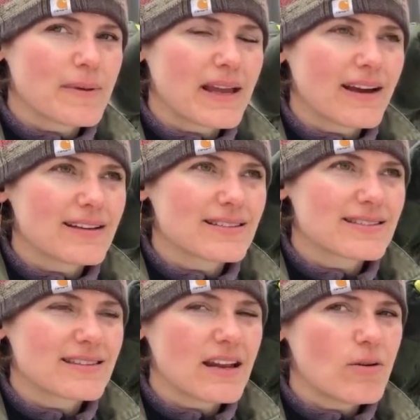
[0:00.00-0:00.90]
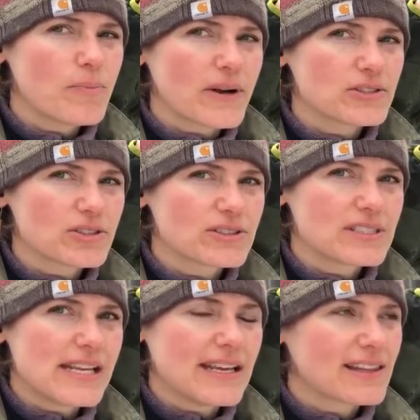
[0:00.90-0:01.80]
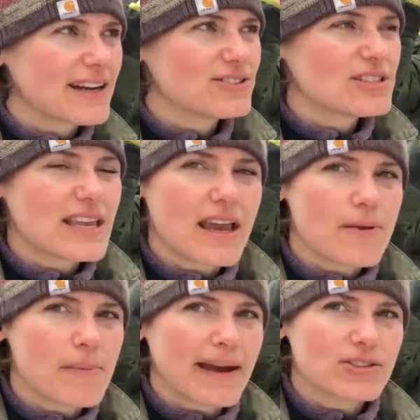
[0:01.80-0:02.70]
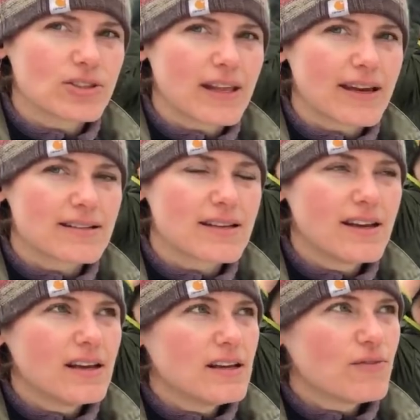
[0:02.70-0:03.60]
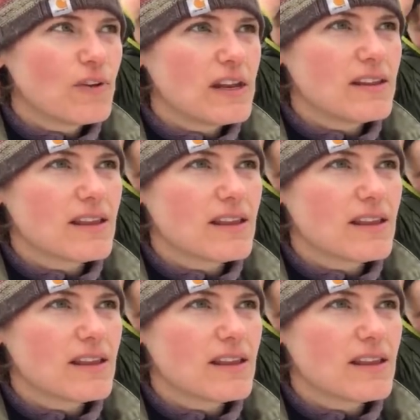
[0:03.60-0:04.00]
because they don't brush their teeth. I just can't imagine that feeding